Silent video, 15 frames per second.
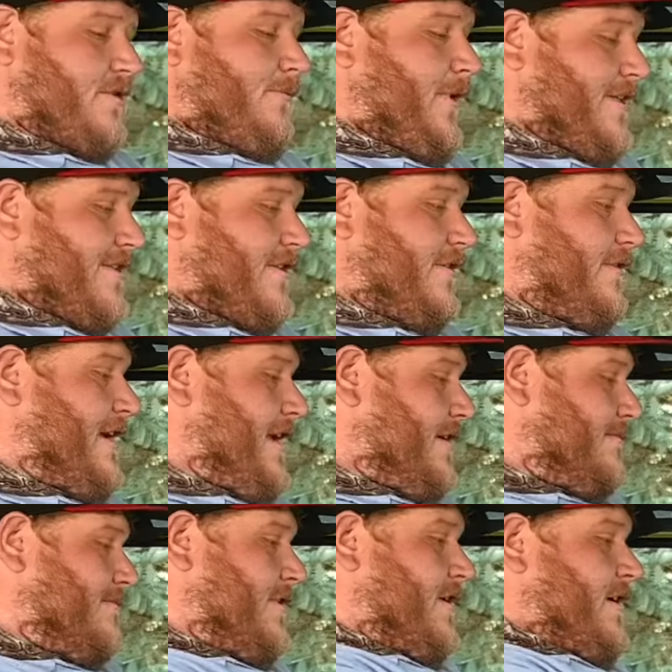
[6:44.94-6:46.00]
and once they're
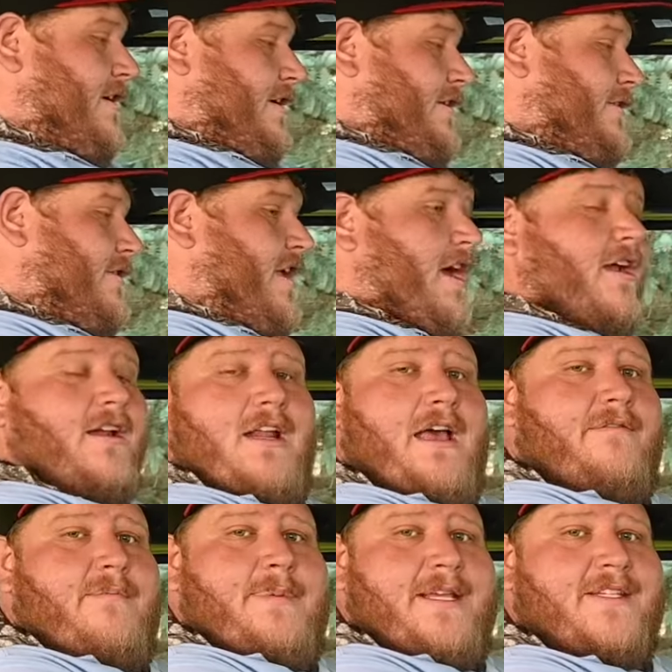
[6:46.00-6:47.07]
in, you're not going to
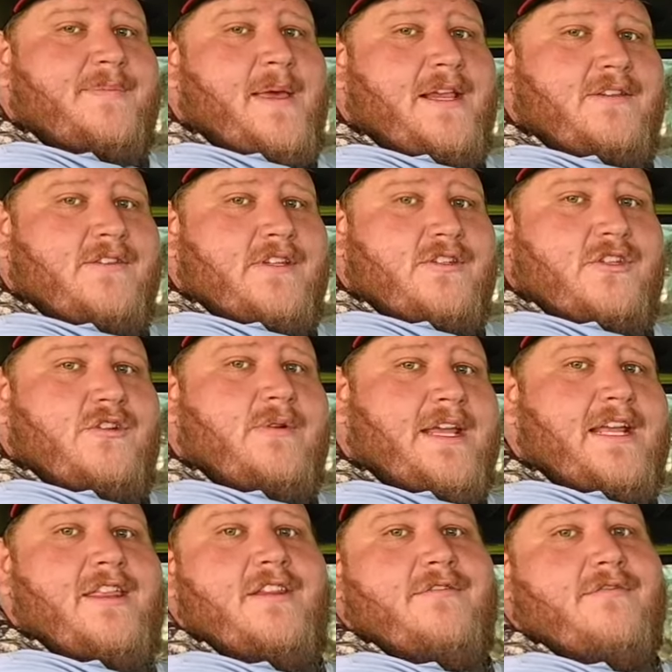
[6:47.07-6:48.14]
have a big space issue
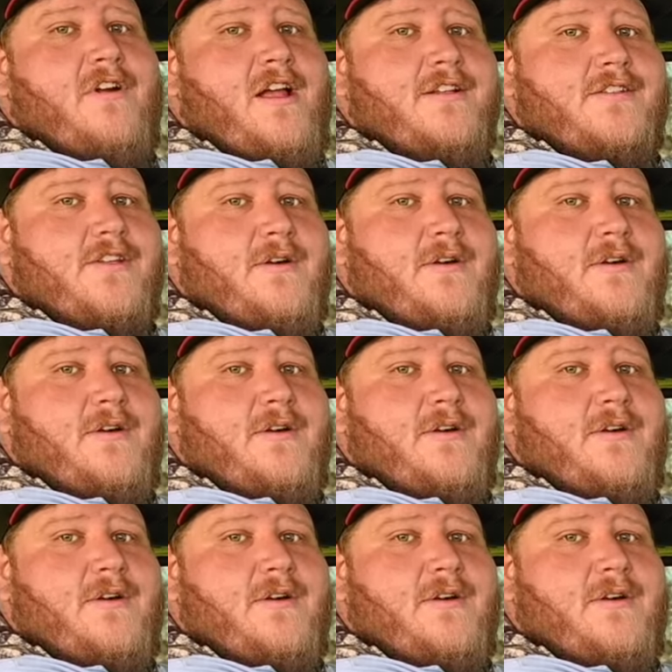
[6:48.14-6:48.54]
in the front.